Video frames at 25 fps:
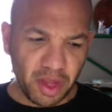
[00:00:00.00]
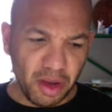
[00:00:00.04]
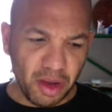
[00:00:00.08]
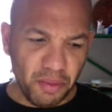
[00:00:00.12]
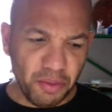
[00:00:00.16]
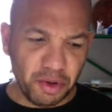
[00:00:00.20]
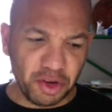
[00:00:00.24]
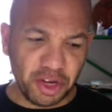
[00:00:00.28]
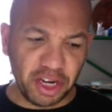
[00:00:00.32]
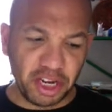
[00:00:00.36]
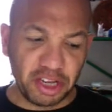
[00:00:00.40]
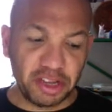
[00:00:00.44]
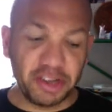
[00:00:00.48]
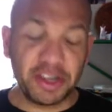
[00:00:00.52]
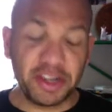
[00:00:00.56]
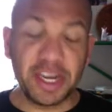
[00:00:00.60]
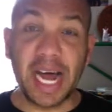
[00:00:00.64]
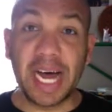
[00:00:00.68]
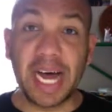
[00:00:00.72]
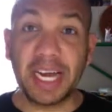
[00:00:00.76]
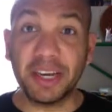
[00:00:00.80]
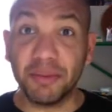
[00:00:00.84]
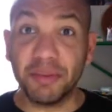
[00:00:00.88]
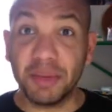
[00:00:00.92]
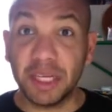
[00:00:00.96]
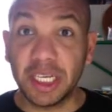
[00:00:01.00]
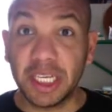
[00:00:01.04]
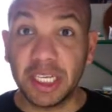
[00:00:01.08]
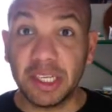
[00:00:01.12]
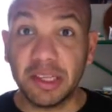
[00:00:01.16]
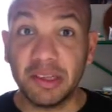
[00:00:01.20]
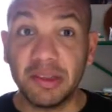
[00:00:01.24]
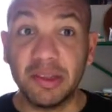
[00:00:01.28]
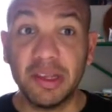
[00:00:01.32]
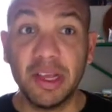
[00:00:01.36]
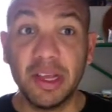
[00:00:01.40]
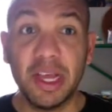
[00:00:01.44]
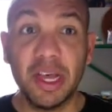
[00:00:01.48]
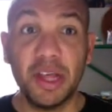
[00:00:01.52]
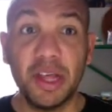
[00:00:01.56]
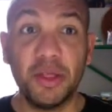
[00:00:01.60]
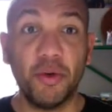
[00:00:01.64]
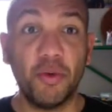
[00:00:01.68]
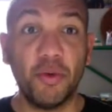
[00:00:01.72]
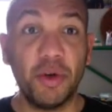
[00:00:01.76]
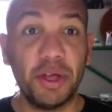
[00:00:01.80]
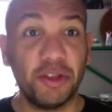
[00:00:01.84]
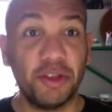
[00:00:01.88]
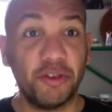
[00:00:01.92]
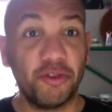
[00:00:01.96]
particular anatomies, the
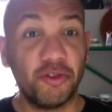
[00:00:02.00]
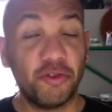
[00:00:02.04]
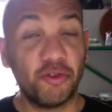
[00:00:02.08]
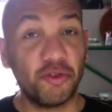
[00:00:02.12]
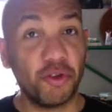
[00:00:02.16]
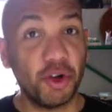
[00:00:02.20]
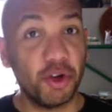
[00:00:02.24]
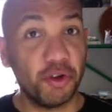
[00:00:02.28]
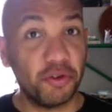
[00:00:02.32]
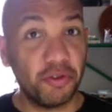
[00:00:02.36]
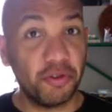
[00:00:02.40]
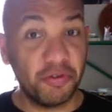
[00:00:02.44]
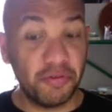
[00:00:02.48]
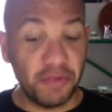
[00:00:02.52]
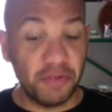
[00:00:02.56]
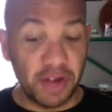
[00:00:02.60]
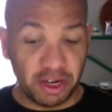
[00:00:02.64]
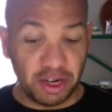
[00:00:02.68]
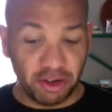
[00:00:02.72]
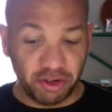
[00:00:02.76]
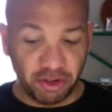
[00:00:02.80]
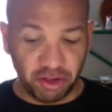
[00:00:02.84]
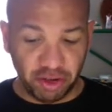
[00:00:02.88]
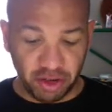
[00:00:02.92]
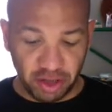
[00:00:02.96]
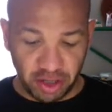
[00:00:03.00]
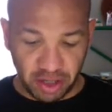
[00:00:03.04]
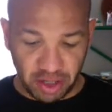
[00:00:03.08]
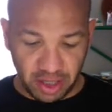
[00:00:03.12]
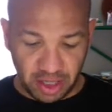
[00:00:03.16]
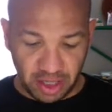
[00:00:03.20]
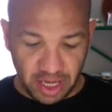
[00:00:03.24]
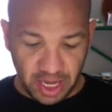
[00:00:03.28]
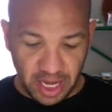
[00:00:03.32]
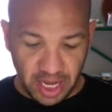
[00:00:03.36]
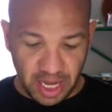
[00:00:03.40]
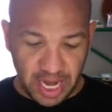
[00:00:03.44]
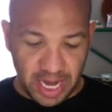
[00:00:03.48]
way the strokes function,